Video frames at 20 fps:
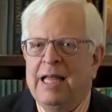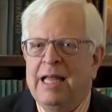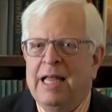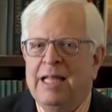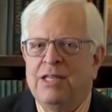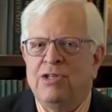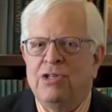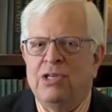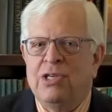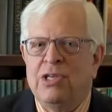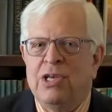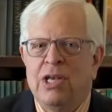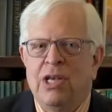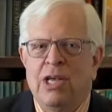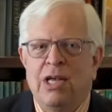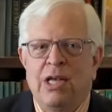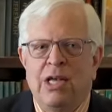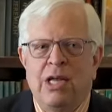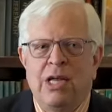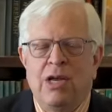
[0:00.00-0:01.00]
it's,
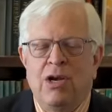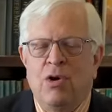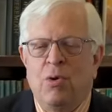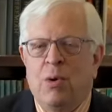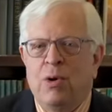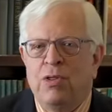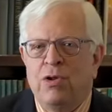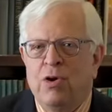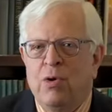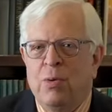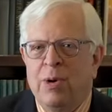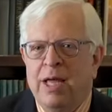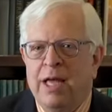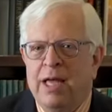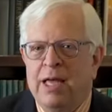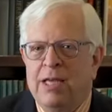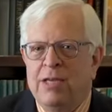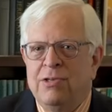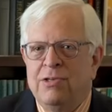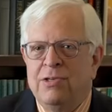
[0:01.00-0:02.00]
uh, North Korea
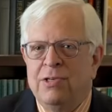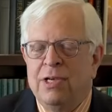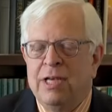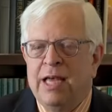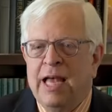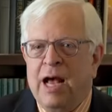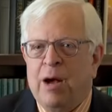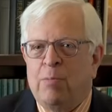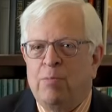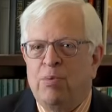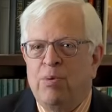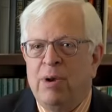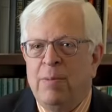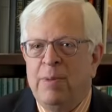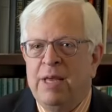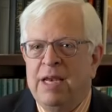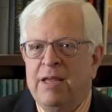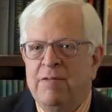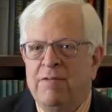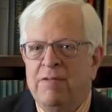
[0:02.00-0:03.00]
is? How
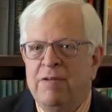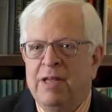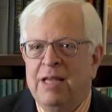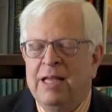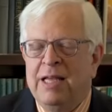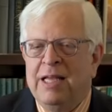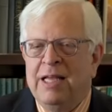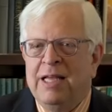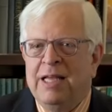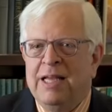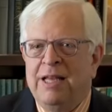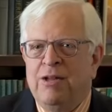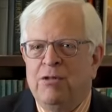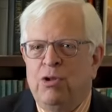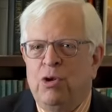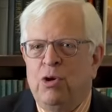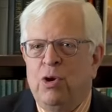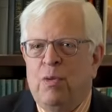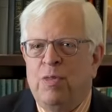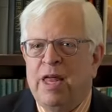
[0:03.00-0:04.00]
primitive?
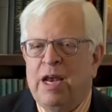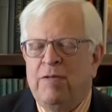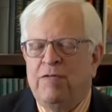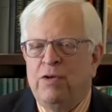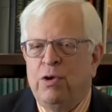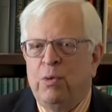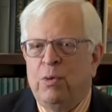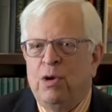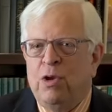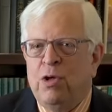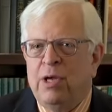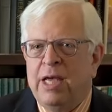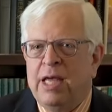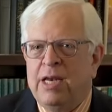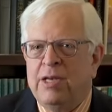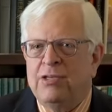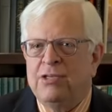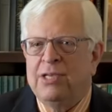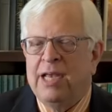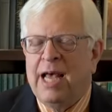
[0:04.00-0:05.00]
Do you know that if you look at
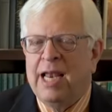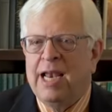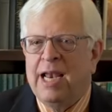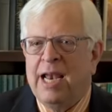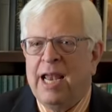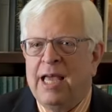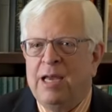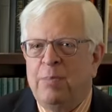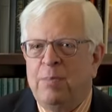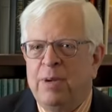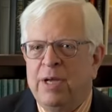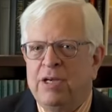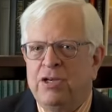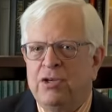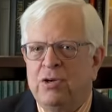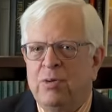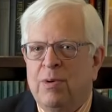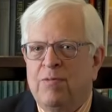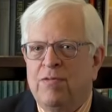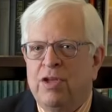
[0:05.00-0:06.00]
a satellite
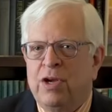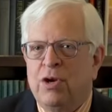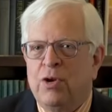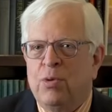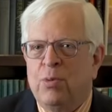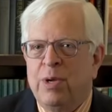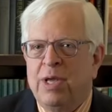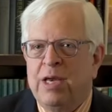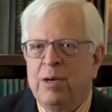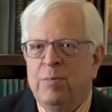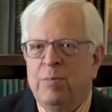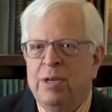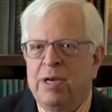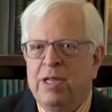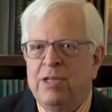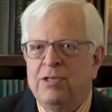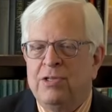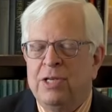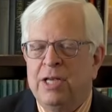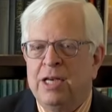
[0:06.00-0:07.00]
picture of the Korean
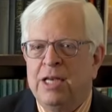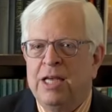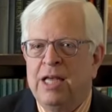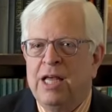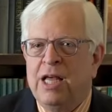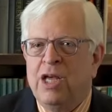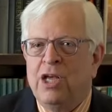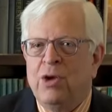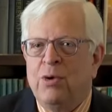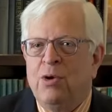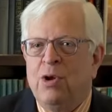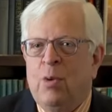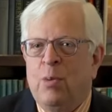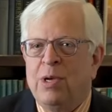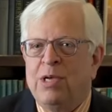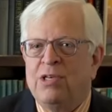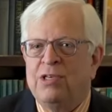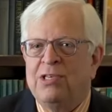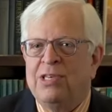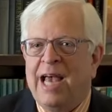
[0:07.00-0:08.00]
peninsula, you know
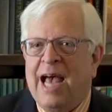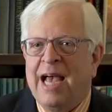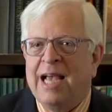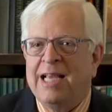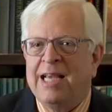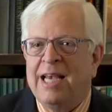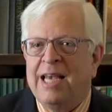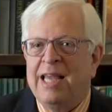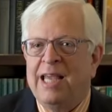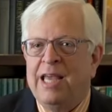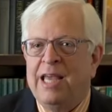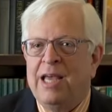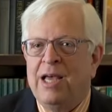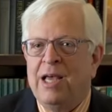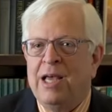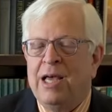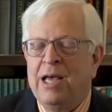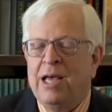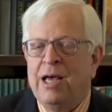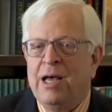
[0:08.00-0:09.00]
exactly,
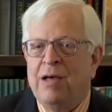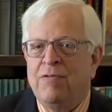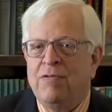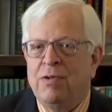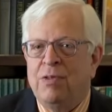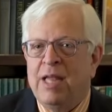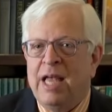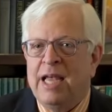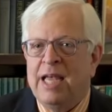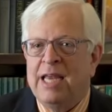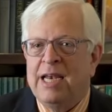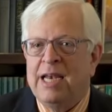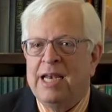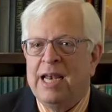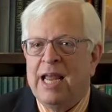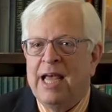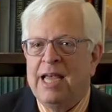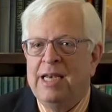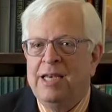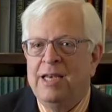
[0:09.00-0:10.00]
uh, if you take it at
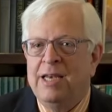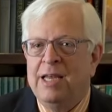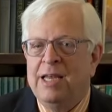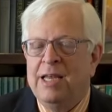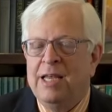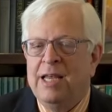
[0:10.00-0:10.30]
night,